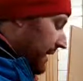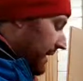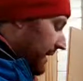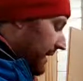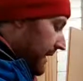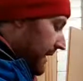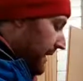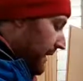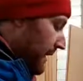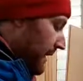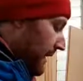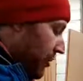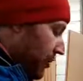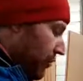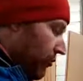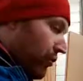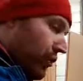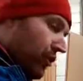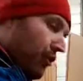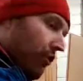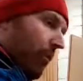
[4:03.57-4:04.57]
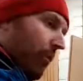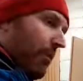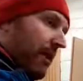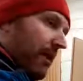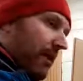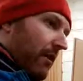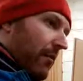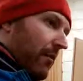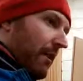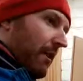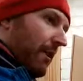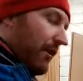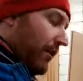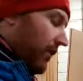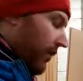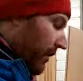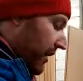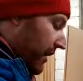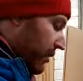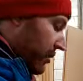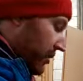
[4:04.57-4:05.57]
you don't bear in mind the
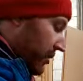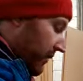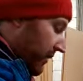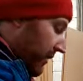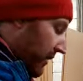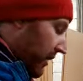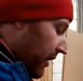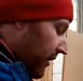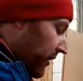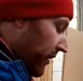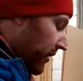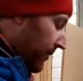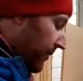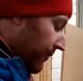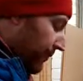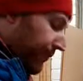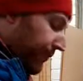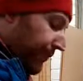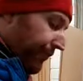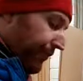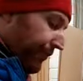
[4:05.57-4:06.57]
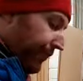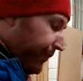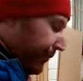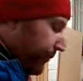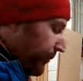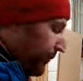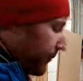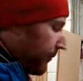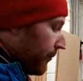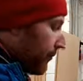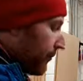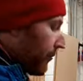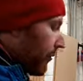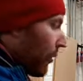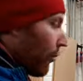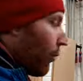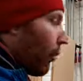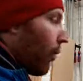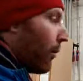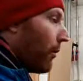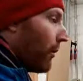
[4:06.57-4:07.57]
direction of the cut,
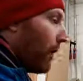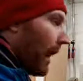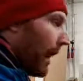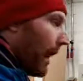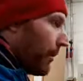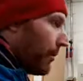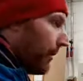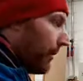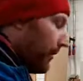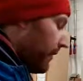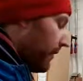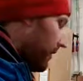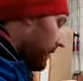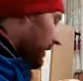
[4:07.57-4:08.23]
what will happen?